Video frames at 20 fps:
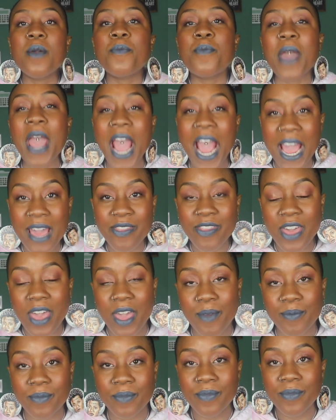pay
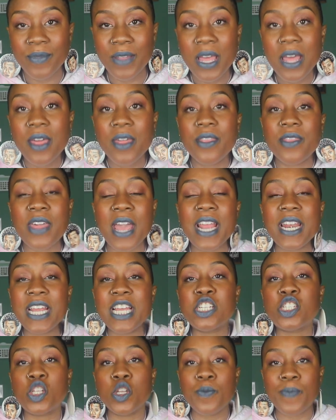them. They
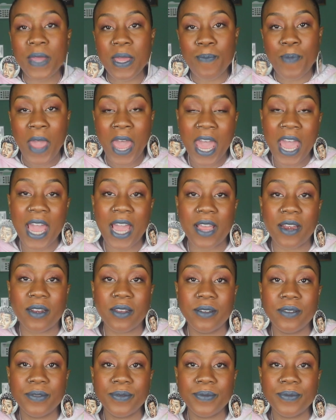need to be paid.